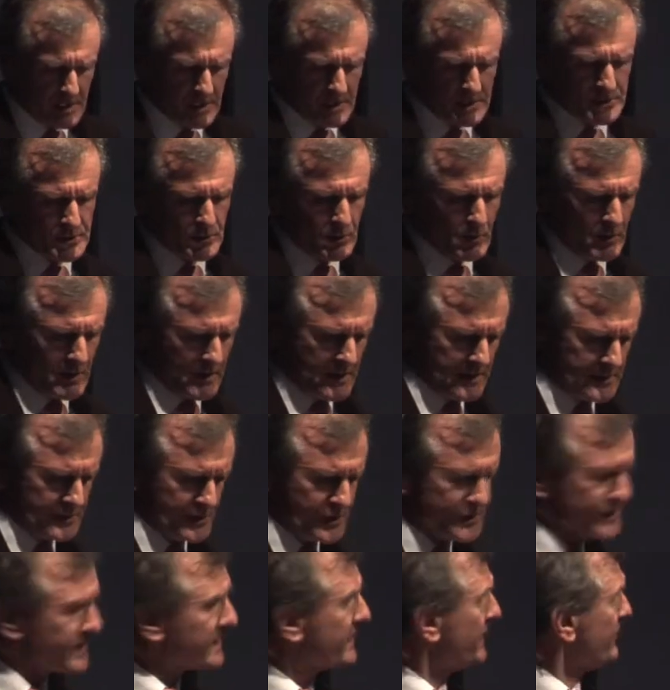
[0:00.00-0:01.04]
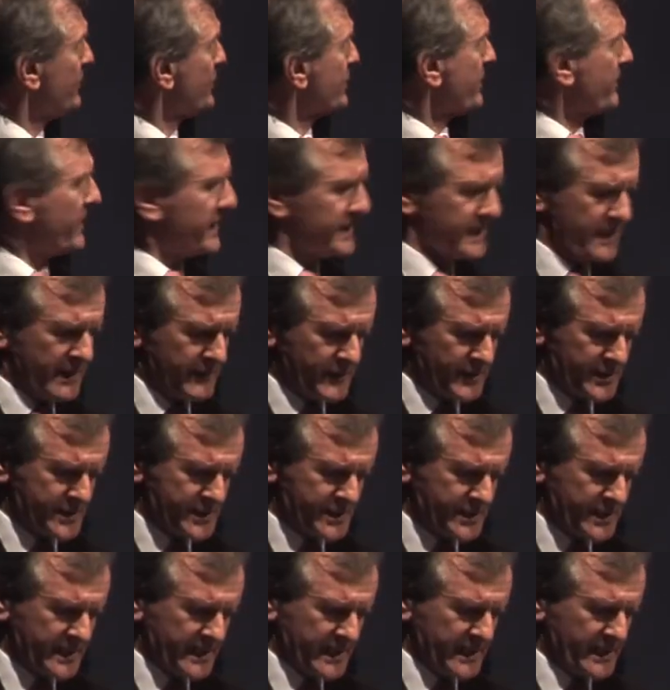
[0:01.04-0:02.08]
So just to give you some idea of the
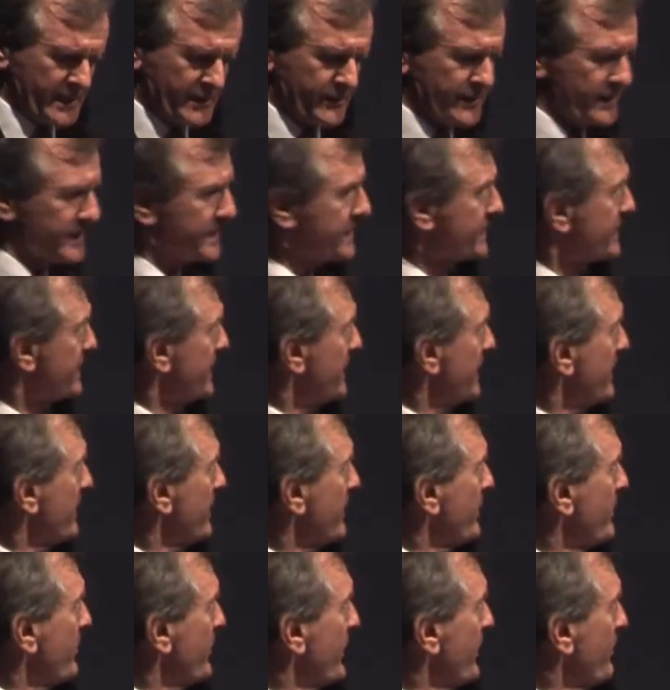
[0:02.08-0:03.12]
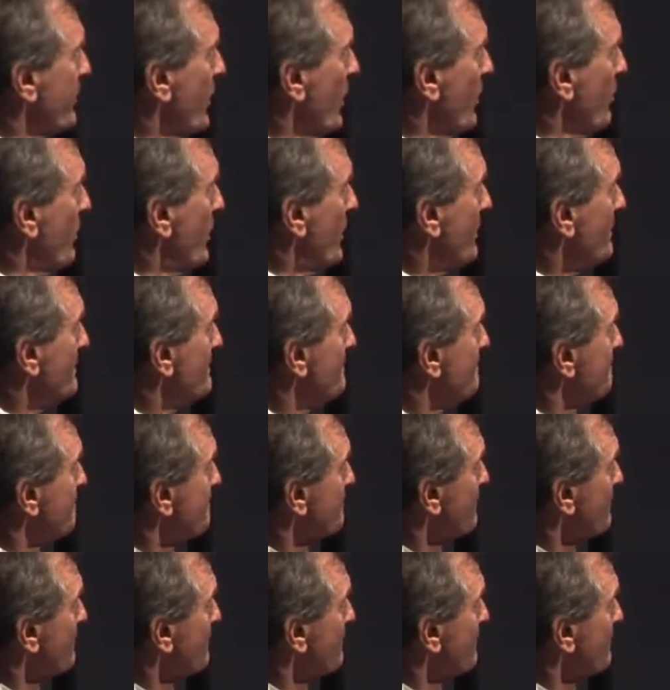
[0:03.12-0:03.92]
scale of this, the problem,